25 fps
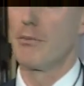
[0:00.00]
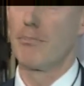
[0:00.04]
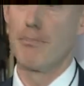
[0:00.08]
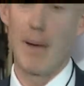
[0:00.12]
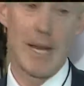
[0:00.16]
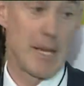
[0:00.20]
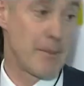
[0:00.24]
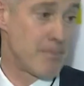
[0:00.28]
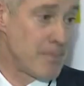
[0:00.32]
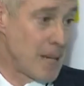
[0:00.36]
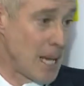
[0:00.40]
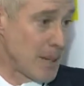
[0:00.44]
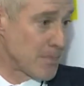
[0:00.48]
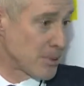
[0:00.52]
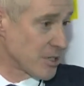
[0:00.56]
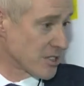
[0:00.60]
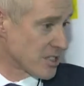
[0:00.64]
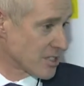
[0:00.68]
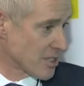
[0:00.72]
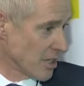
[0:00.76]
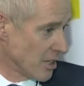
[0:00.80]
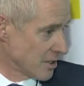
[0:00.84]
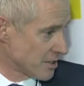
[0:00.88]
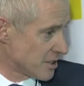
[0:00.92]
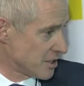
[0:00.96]
many people have
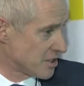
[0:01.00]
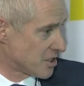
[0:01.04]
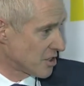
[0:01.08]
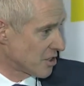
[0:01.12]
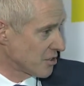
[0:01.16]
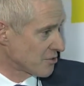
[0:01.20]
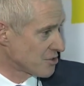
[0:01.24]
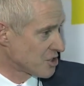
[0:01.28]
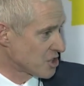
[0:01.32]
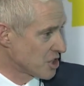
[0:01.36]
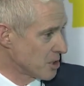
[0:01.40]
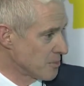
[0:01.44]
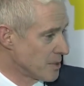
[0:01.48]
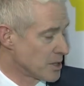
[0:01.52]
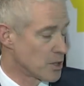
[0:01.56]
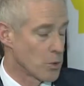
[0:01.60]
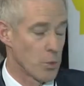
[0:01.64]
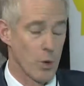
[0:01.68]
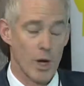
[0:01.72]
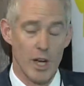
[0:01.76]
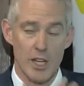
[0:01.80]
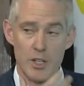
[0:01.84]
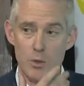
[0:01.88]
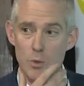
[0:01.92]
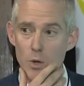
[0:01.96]
started to consume in the
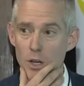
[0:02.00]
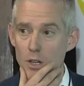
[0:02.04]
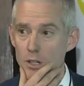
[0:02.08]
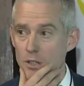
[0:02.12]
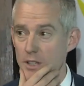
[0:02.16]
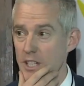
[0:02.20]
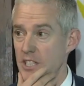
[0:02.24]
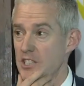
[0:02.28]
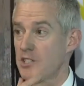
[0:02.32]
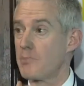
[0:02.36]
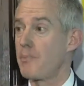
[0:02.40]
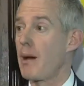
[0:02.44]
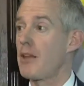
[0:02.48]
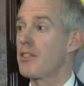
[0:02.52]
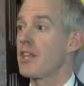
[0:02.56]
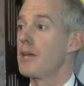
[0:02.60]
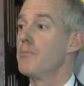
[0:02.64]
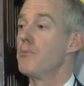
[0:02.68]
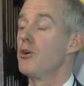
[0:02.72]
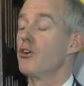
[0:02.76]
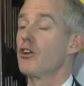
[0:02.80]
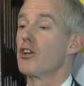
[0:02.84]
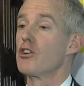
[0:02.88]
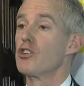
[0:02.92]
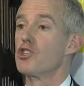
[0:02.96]
wider world, it's about the
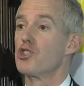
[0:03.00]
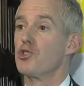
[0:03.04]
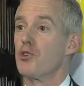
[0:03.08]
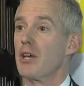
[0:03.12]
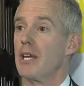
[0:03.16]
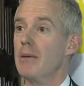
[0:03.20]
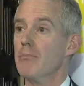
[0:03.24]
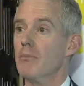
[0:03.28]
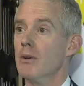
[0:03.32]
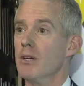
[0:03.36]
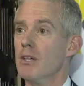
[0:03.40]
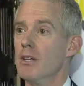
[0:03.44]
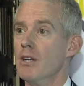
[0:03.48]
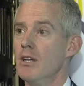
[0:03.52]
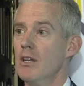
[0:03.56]
American dream.